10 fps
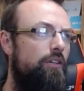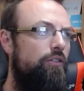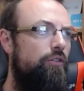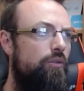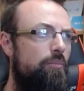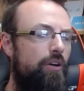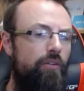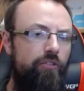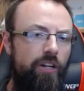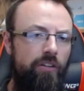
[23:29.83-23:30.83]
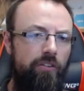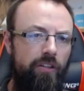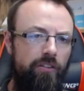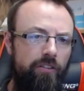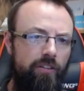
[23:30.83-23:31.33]
to the book of
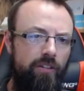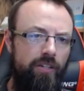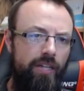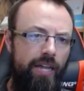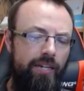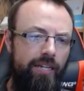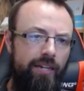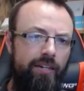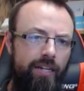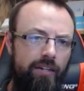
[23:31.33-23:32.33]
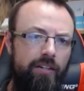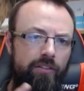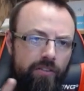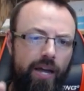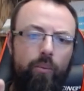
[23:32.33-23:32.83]
Genesis and, and, and it's
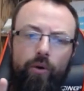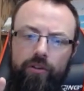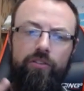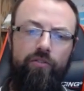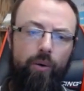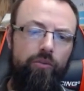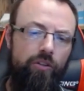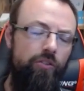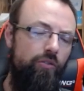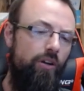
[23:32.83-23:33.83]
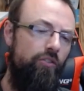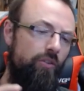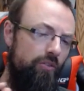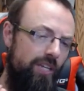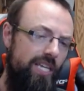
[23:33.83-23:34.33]
that word devote to destruction.
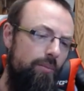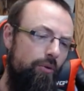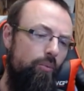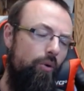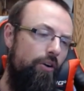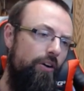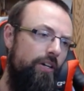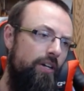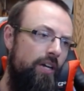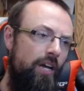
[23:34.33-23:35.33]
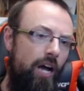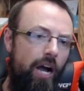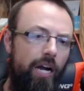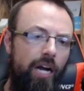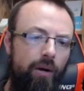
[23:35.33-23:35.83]
There's a Hebrew word, uh,
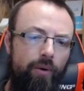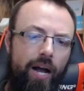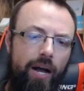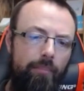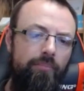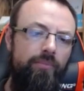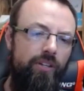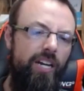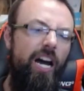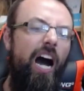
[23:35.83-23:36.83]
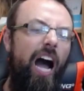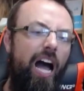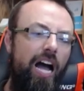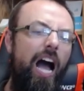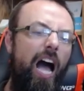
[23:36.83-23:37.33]
you gotta
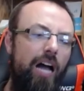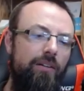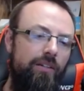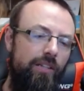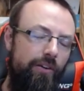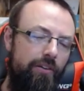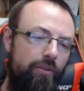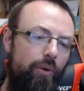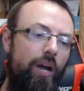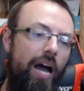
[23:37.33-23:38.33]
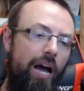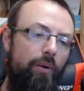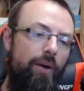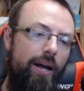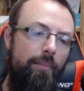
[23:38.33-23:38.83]
clear your throat,
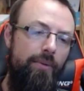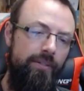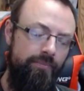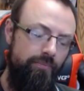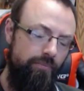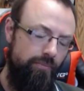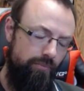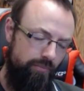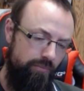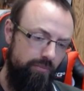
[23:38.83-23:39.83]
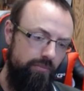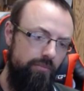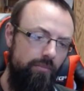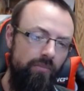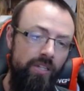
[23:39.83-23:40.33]
haram,
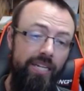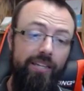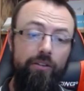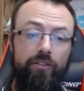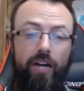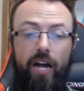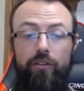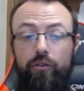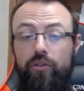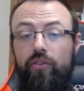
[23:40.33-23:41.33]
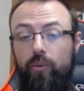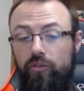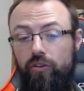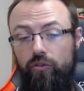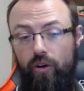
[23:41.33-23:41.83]
is uh, to devote to
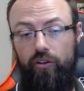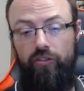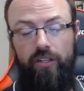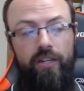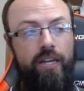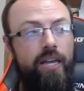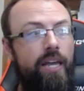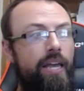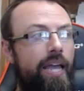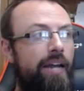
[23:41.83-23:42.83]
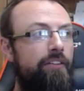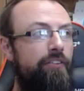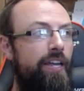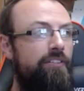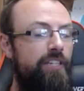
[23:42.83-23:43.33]
destruction. And it's
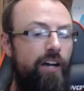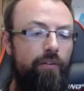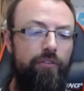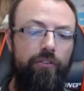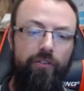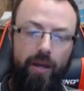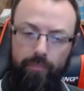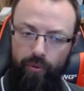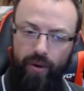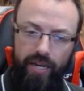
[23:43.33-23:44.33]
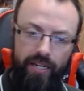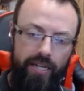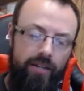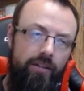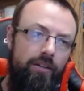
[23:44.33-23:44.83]
the idea of
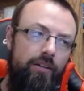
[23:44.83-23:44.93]
separating